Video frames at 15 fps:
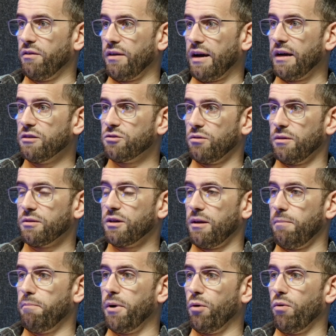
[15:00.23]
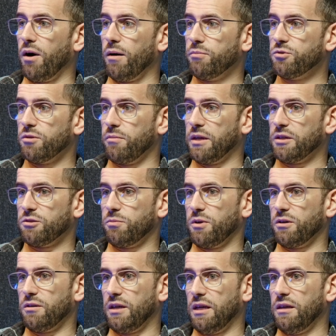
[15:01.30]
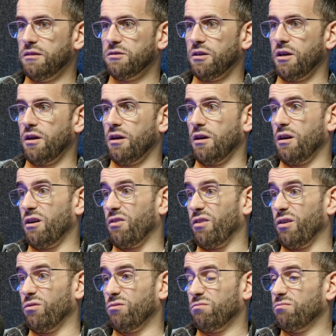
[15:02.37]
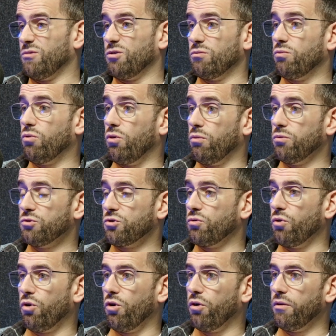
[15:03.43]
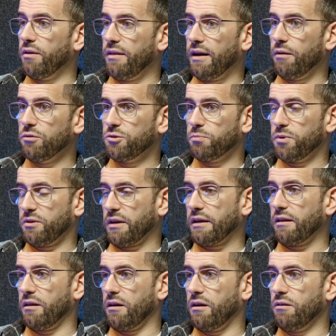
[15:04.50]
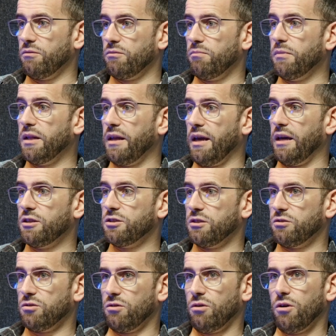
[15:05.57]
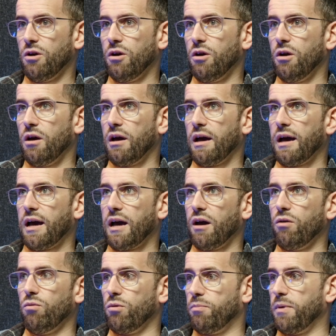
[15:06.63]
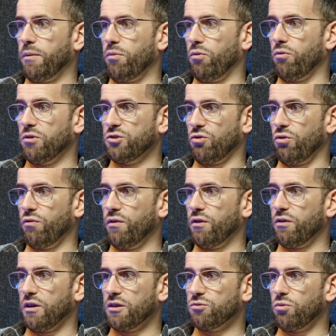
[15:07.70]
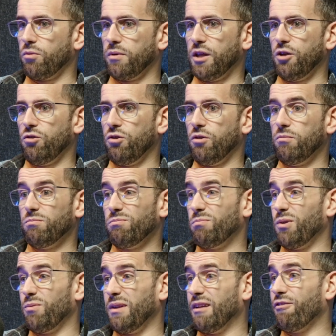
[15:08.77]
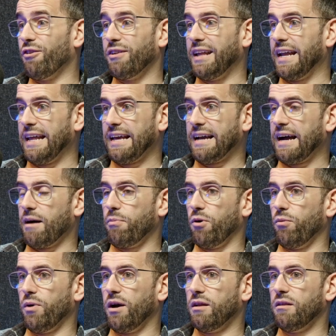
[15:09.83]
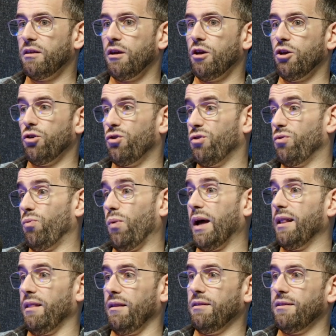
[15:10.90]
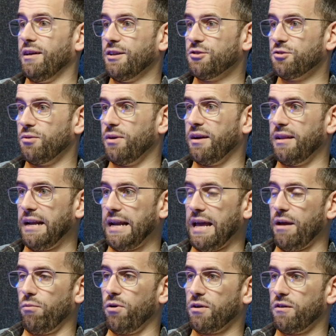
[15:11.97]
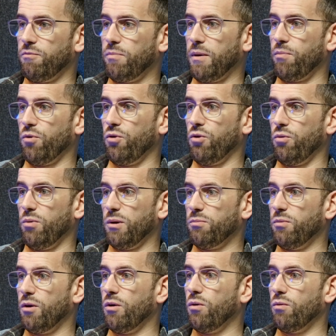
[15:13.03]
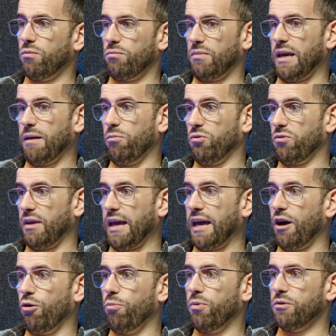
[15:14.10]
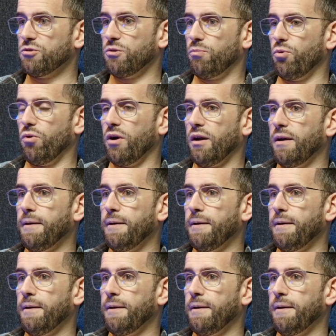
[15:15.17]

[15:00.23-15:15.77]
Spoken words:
that, so I kind of built up some expertise around, you know, what was going on, and that was particularly around mediation. So how were people resolving things, what were they doing? But we never had any capital. We had goodwill, like, so I had a network of people who were able to help or support.